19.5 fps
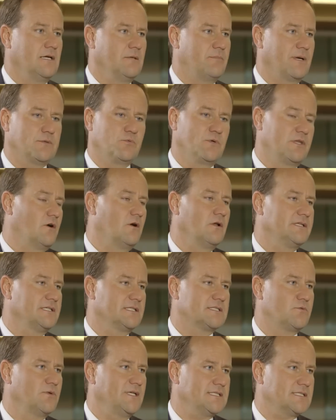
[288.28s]
But with all
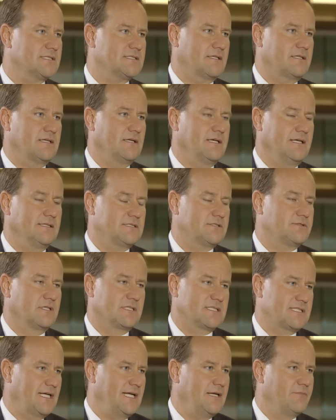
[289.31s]
these risks, I think it's
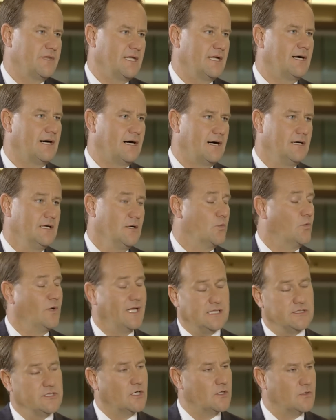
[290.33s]
the same. They are
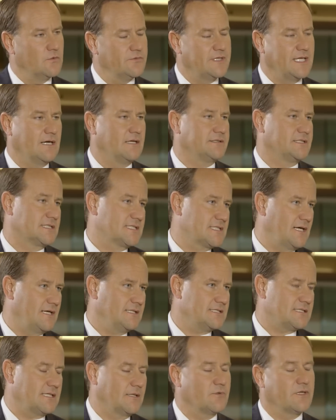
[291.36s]
well known, they are
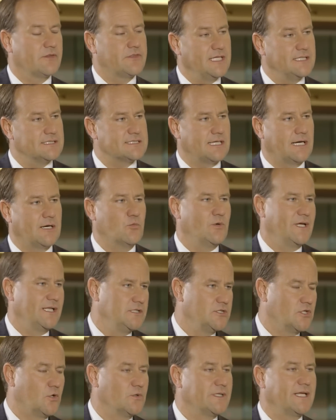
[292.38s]
discussed. And when when things are well
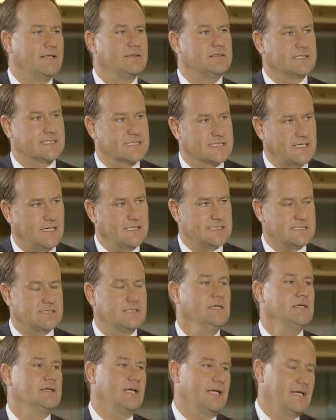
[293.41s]
known and discussed
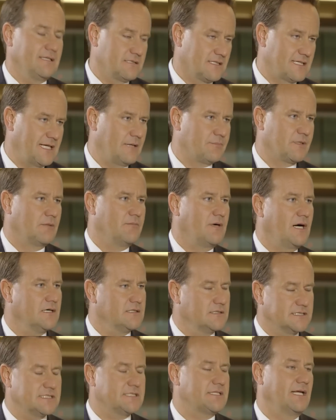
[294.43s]
at the capital
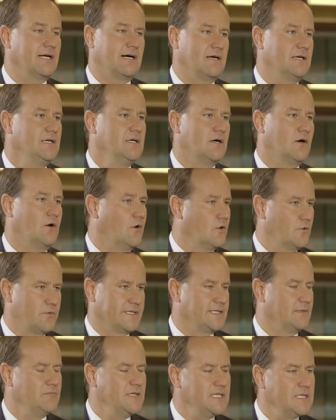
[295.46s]
markets, they are
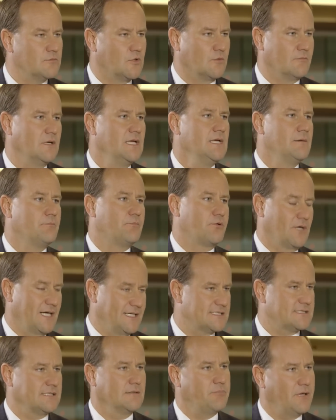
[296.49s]
already minimum
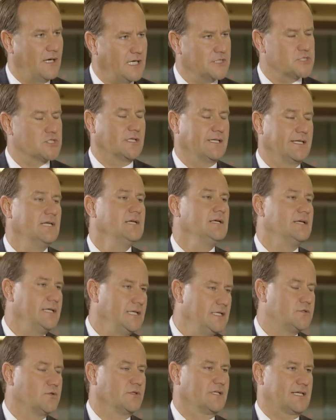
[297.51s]
priced in partially
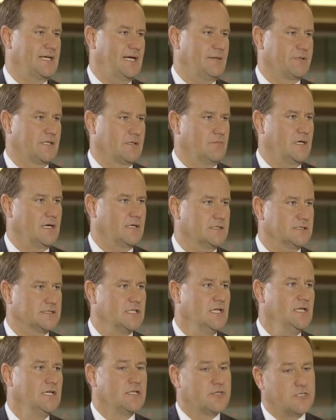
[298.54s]
into the capital markets.
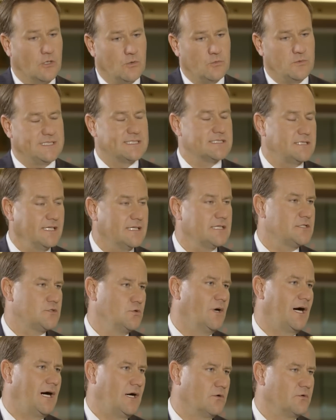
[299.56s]
Though we stick
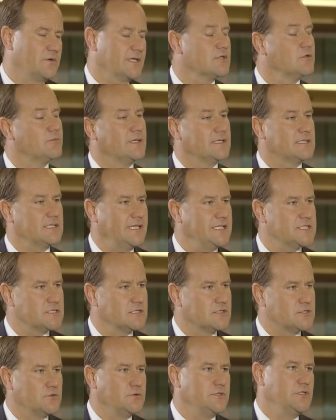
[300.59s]
to our
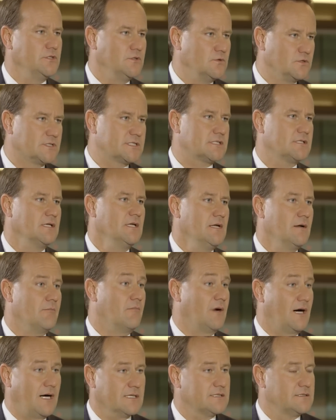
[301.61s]
recommendation to use
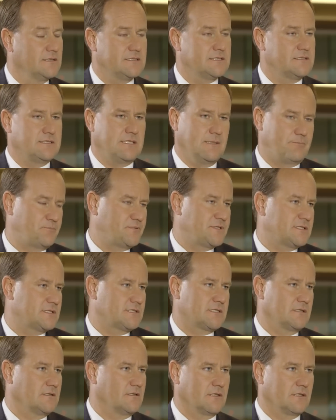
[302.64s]
market dips,